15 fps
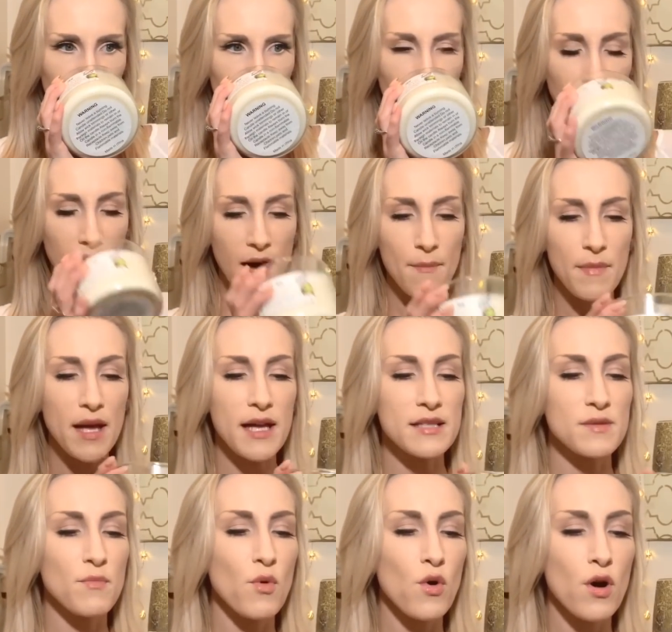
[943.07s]
Um,
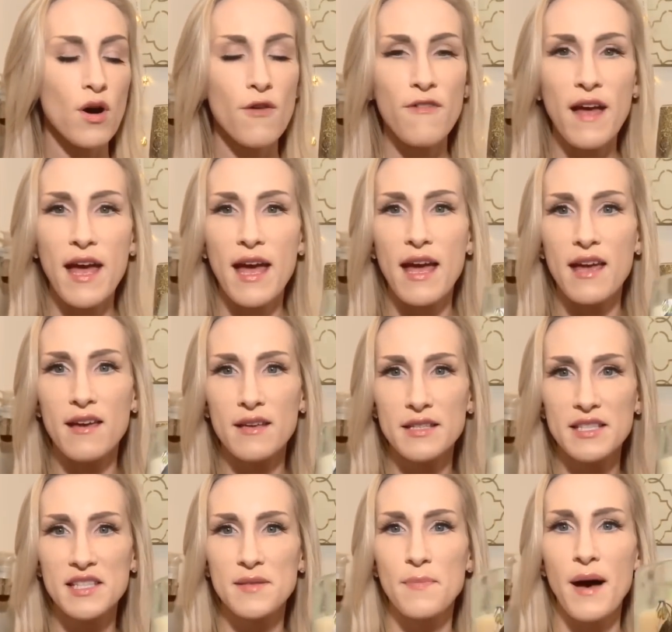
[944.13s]
it's more of a
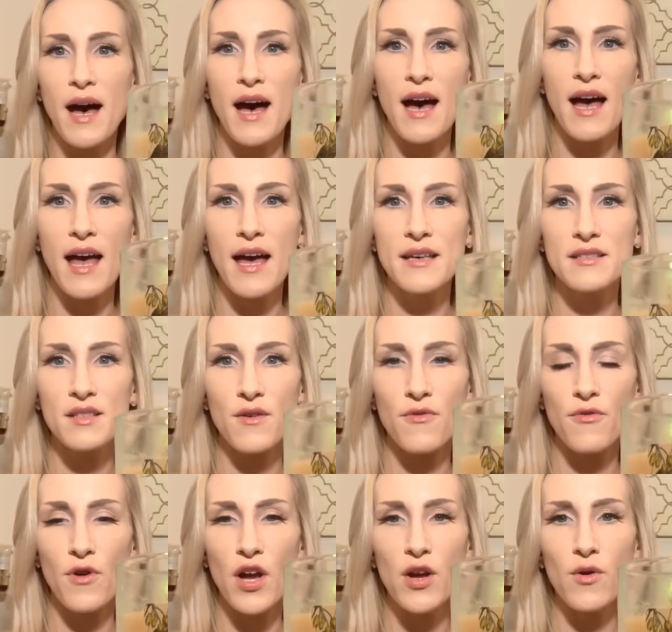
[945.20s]
spa-esque
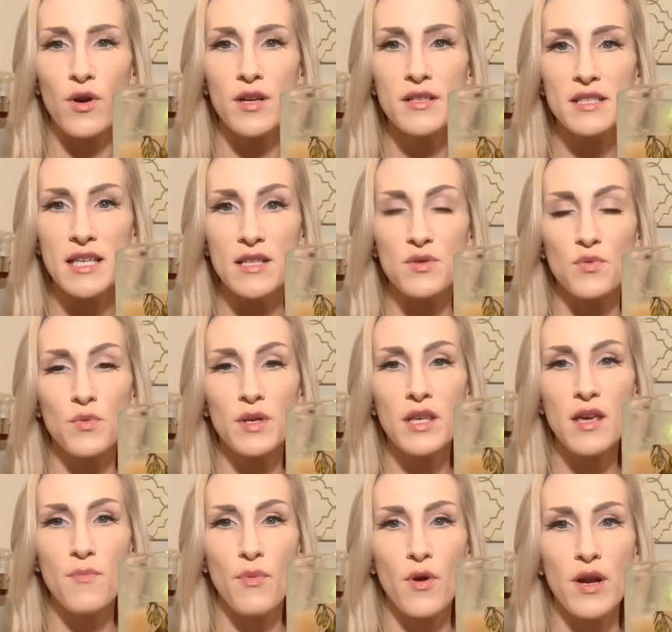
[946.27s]
fragrance. It's
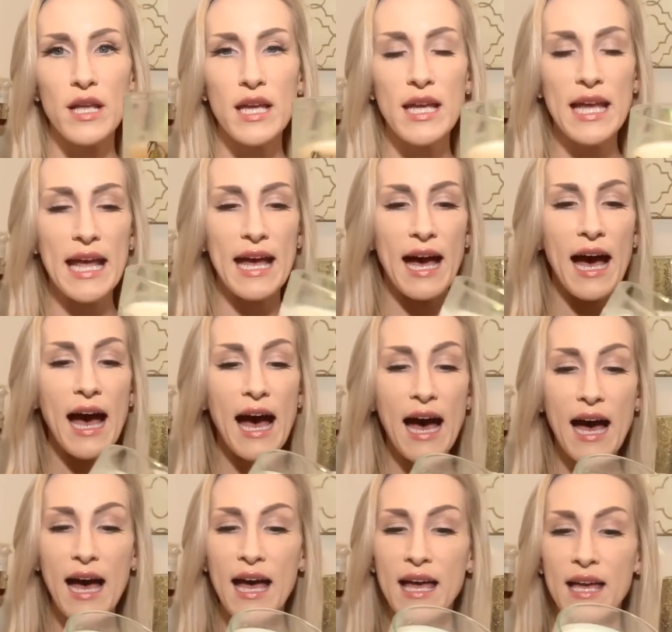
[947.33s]
really pretty.
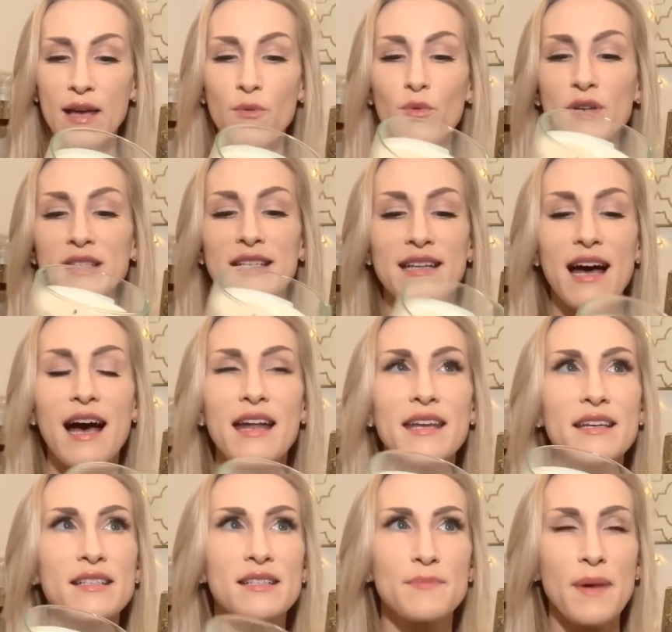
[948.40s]
I was not
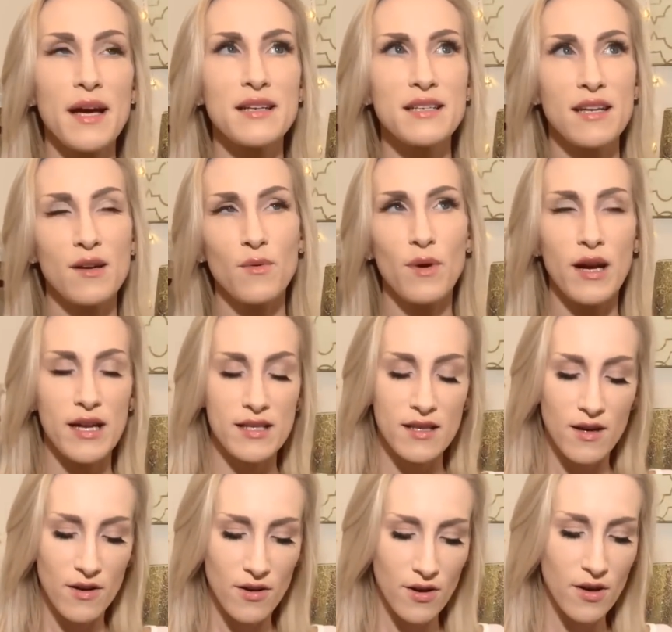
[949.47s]
expecting, when I
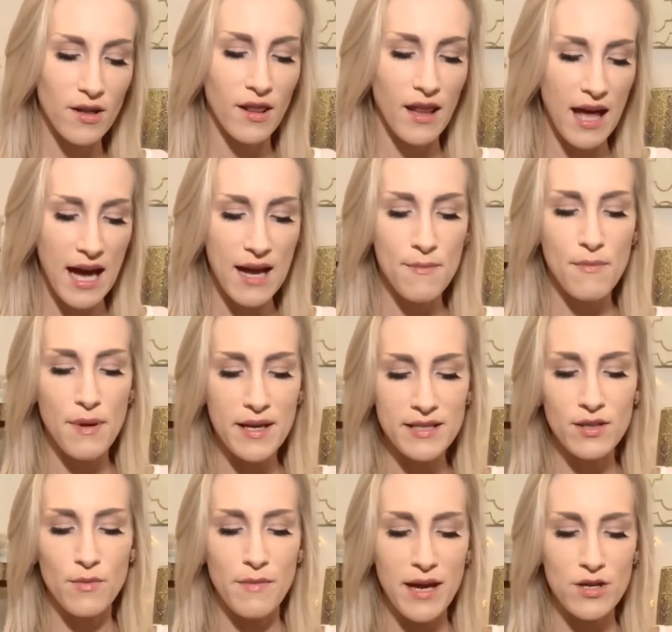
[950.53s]
heard lime,
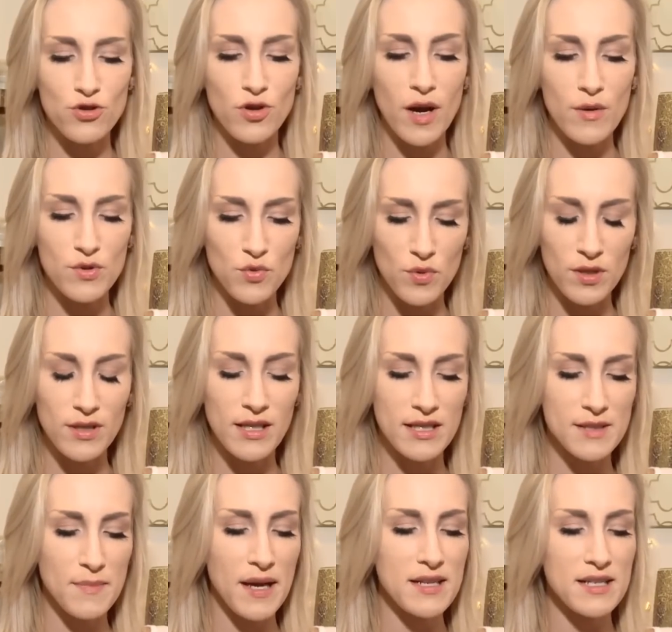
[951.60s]
basil, mandarin, I was really
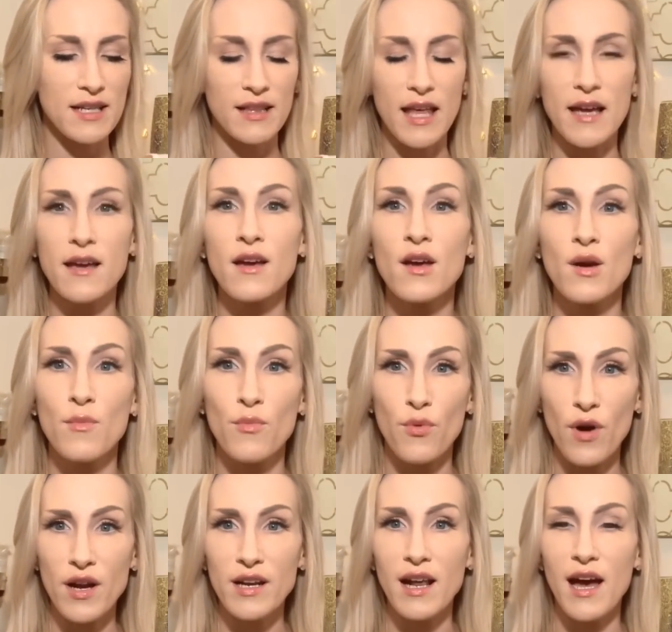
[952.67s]
expecting like
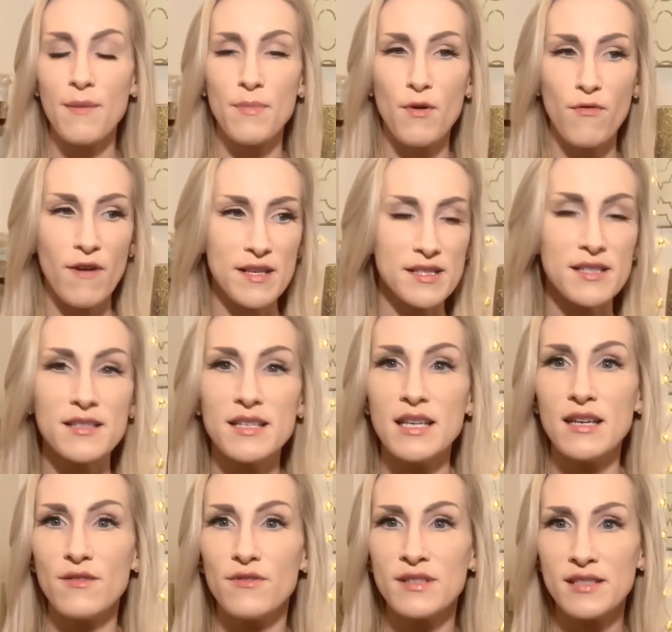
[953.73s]
bright,
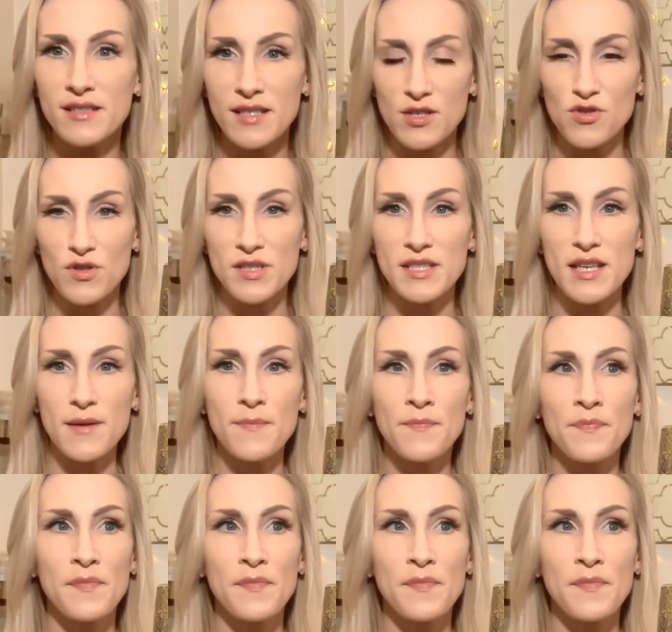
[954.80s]
effervescenty, citrusy.